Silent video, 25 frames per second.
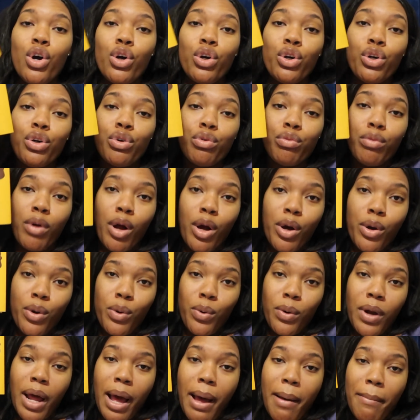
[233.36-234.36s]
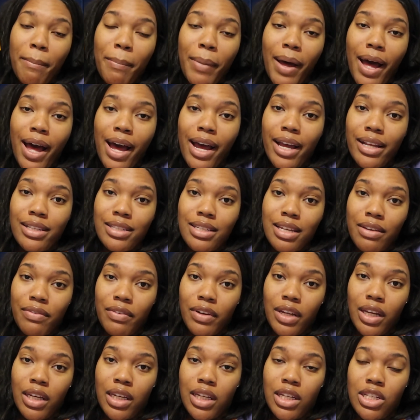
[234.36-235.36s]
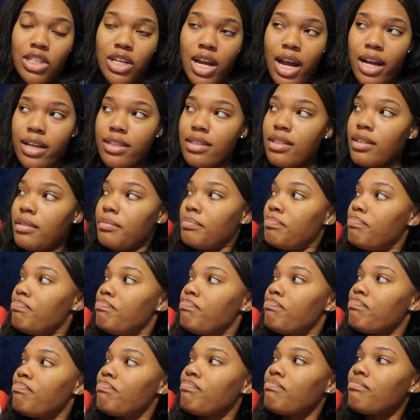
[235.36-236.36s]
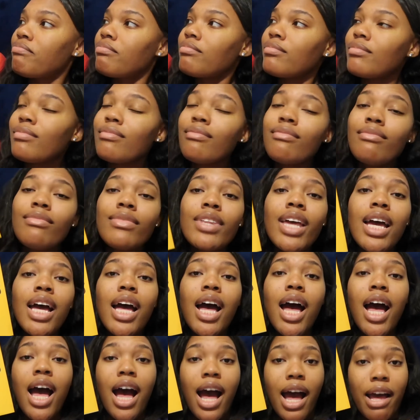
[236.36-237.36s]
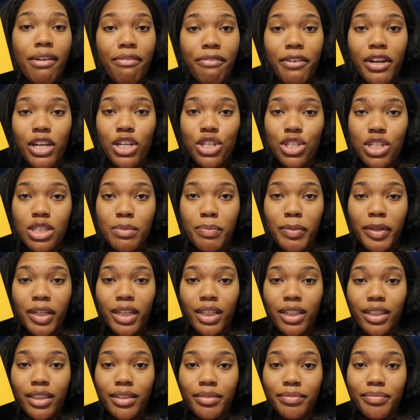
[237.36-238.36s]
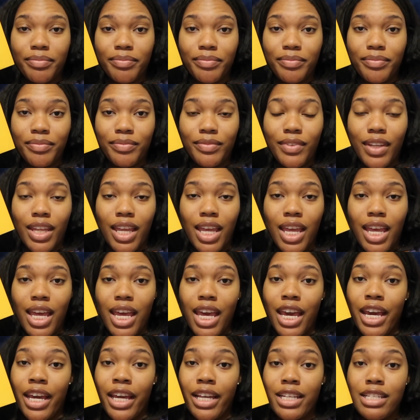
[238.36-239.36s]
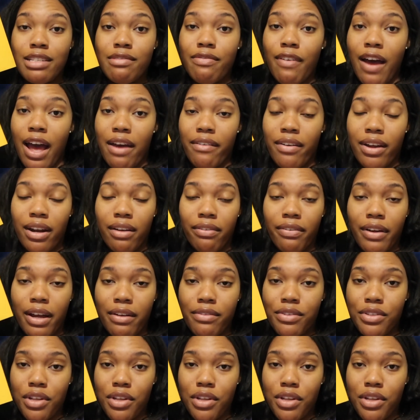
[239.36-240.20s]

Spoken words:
Grown by Tiffany D. Jackson. I finished this book. It gets 5 out of 5